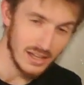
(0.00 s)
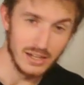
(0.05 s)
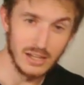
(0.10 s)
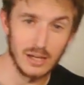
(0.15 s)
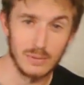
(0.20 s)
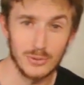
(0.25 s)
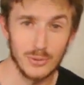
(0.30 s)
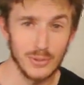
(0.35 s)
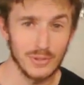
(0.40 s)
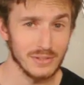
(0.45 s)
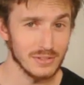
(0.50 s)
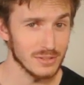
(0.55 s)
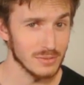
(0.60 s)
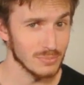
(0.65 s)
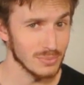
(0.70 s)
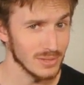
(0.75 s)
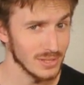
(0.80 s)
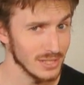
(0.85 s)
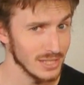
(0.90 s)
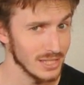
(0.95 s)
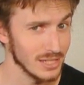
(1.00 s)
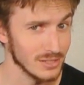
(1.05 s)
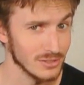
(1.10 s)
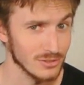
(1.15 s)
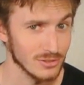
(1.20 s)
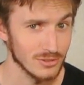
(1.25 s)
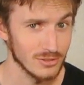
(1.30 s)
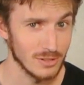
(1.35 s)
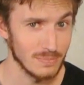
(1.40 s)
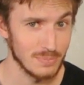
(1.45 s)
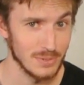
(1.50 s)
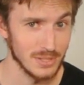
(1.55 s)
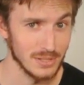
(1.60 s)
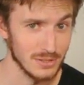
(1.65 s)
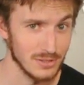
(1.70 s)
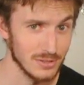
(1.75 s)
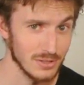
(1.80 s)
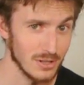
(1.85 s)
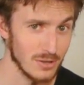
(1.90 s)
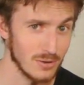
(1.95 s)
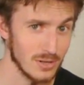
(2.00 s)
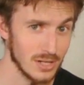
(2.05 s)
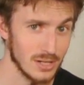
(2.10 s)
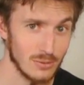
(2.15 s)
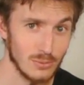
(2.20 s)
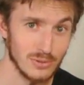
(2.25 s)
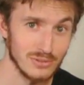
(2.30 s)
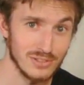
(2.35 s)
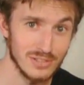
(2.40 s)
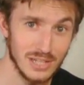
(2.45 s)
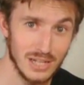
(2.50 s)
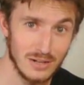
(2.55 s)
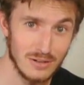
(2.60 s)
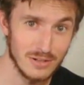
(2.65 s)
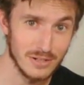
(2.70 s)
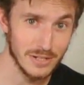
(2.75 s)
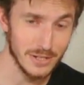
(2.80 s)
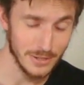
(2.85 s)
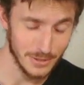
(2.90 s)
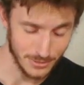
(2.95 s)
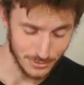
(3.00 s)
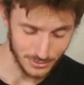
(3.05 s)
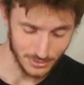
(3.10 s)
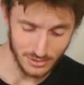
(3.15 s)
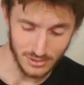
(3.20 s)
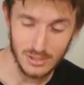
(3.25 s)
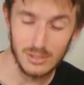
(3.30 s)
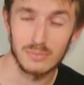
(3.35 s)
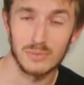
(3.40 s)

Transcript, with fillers: Now I'm doing this completely unscripted, so uh, we'll see how it goes.